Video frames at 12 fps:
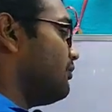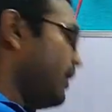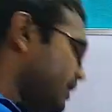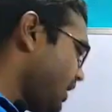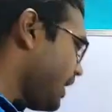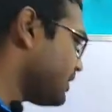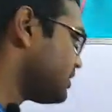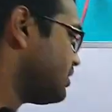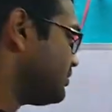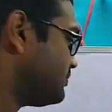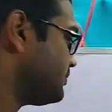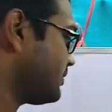Venn
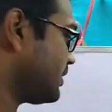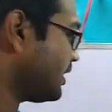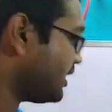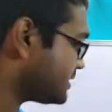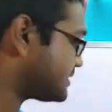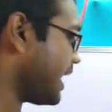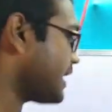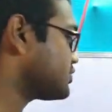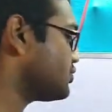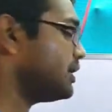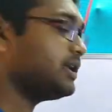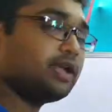diagram is
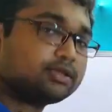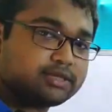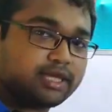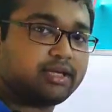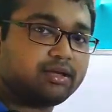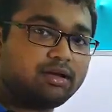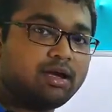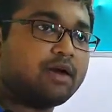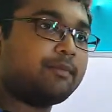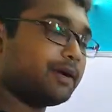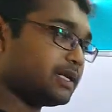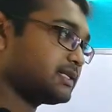actually nothing
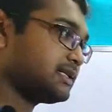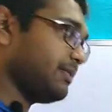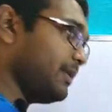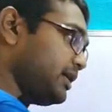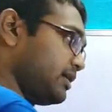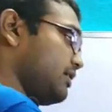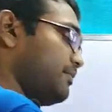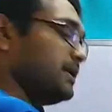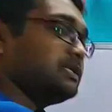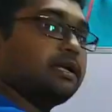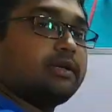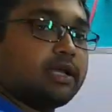but a schematic
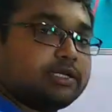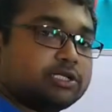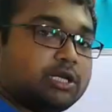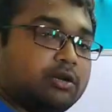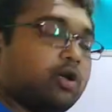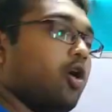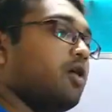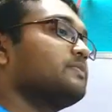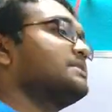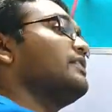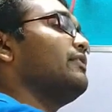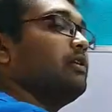representation
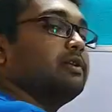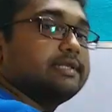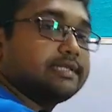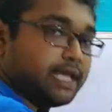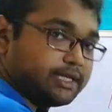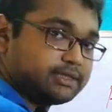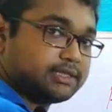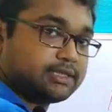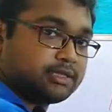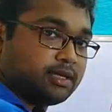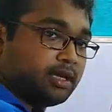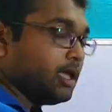of several
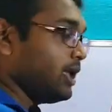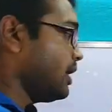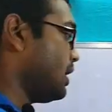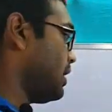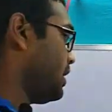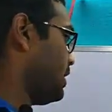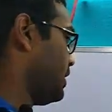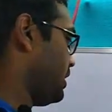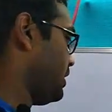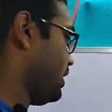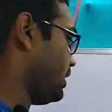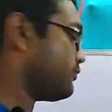sets.
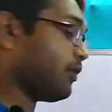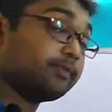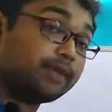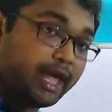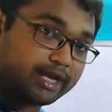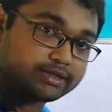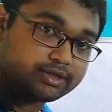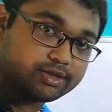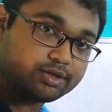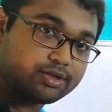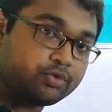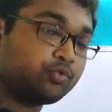And from that,
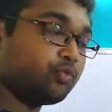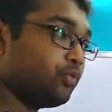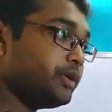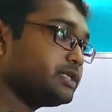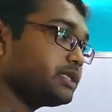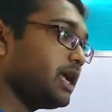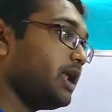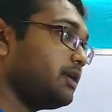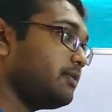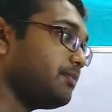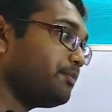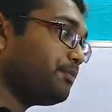we
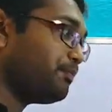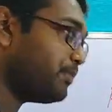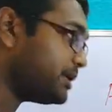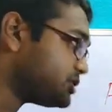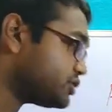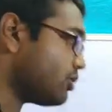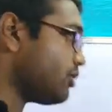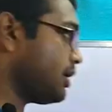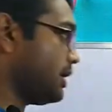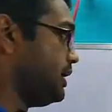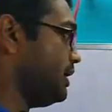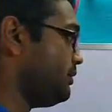shall
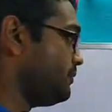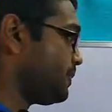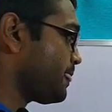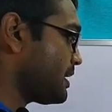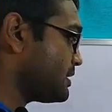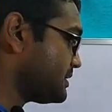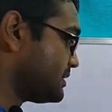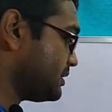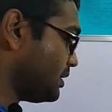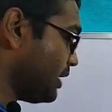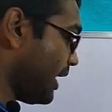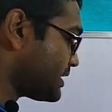pictorially
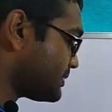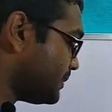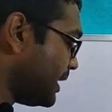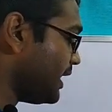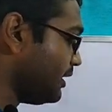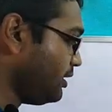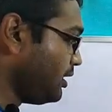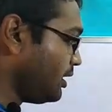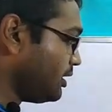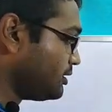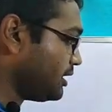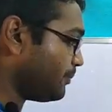uh, explain
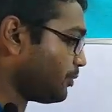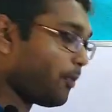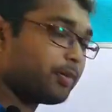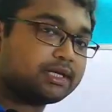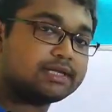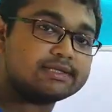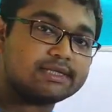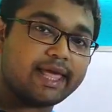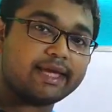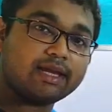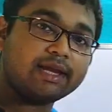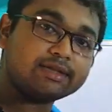the properties
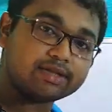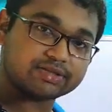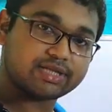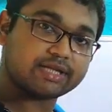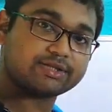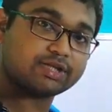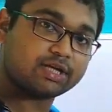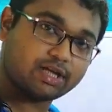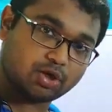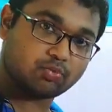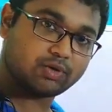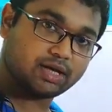like
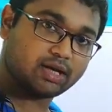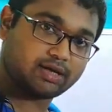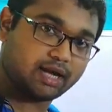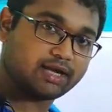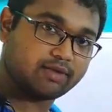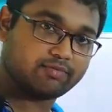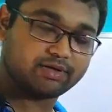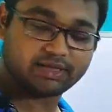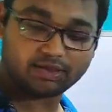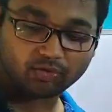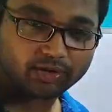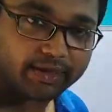intersection, union, and
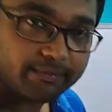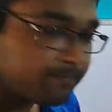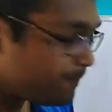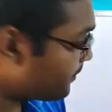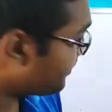everything, okay?